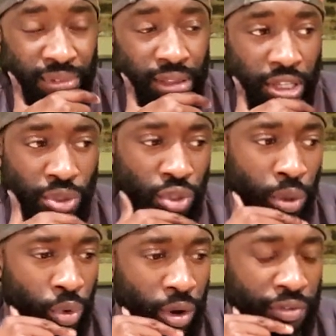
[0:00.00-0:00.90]
This was
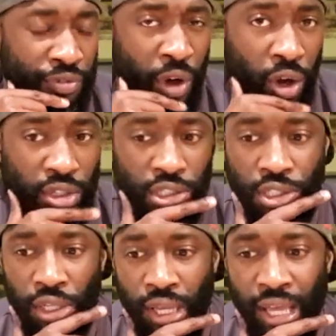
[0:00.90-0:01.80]
on what?
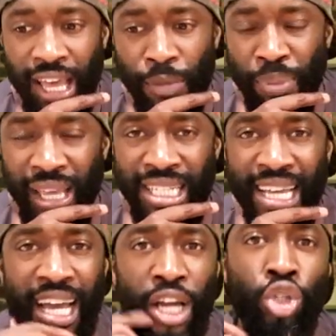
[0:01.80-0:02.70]
Fox. It peaked
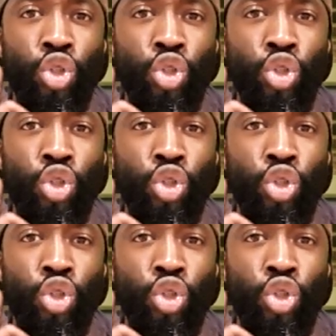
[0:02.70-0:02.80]
at